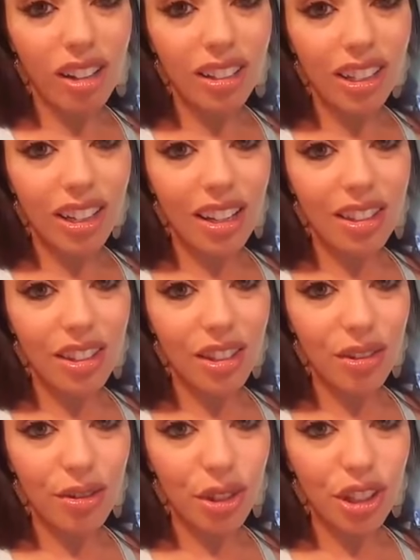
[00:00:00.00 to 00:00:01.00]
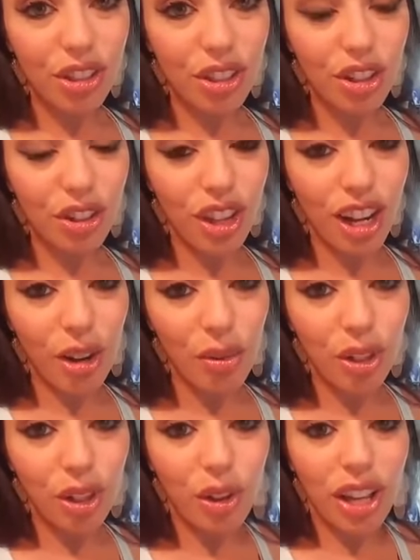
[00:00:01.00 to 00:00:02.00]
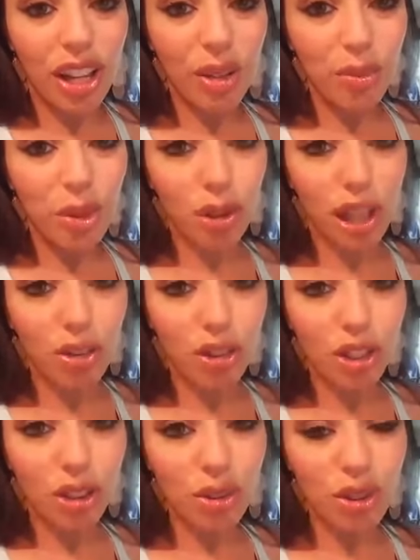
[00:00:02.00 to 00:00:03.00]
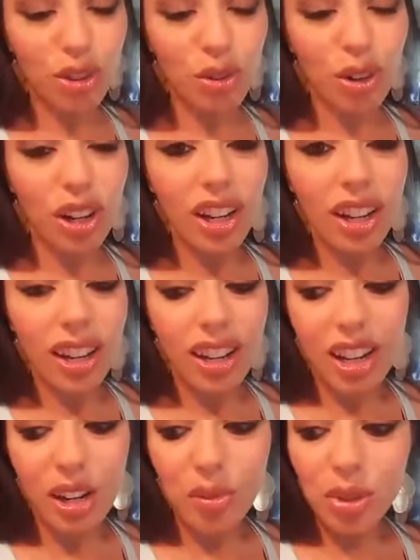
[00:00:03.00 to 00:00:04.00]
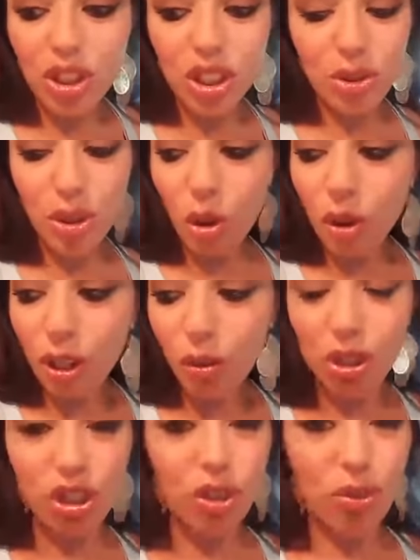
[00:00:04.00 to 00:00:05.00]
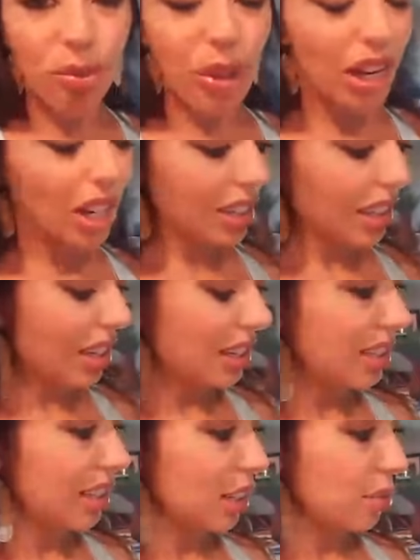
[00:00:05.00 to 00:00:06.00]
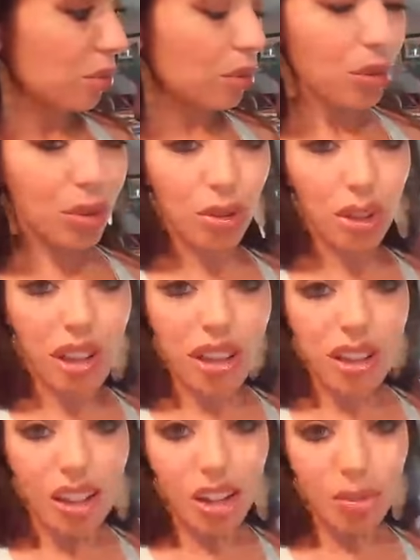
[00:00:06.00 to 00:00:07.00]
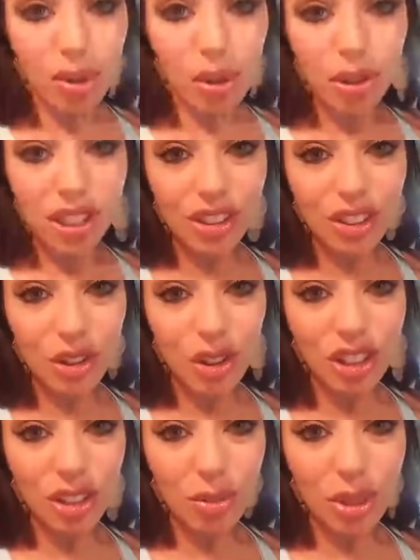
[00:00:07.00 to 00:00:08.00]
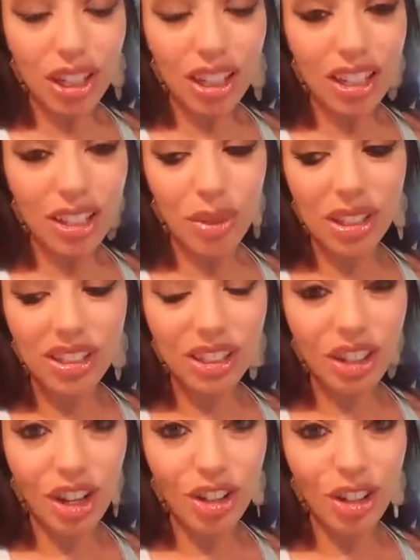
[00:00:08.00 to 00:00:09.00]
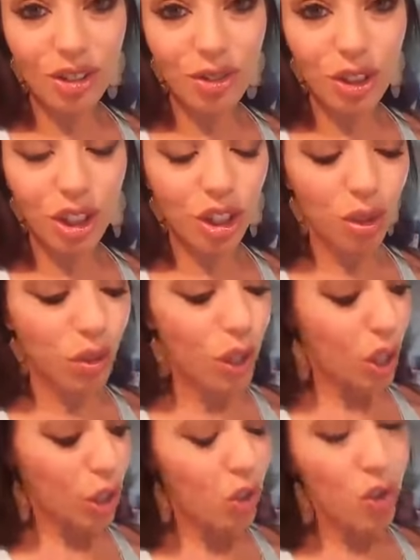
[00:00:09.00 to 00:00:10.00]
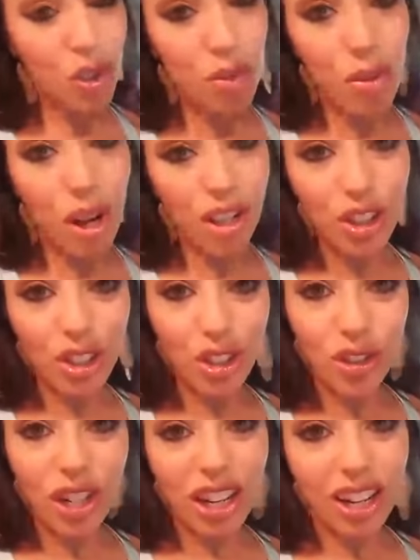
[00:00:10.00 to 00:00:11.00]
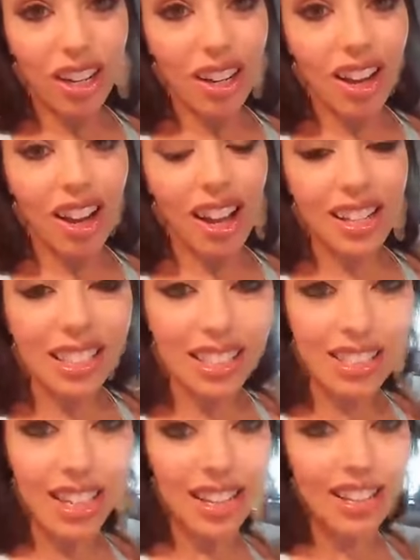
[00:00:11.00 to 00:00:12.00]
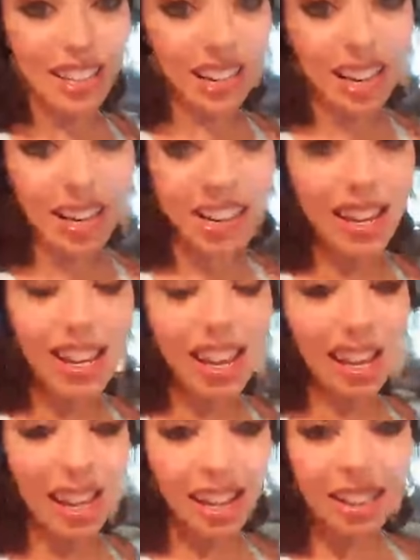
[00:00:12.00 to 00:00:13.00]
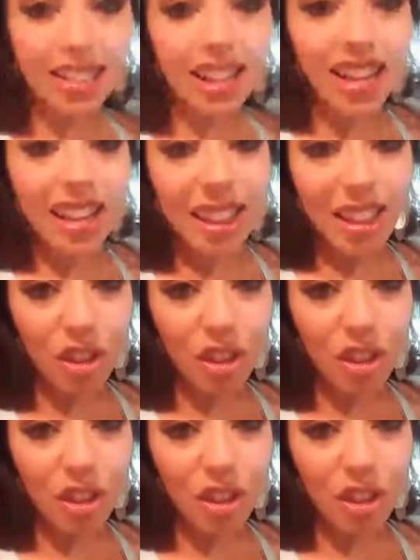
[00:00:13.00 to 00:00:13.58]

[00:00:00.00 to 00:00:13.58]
broccoli in the freezer that I want to go ahead and pull out too. So just knowing what your main staple proteins are going to be is my suggestion for you. Do as much as you can on Sunday, and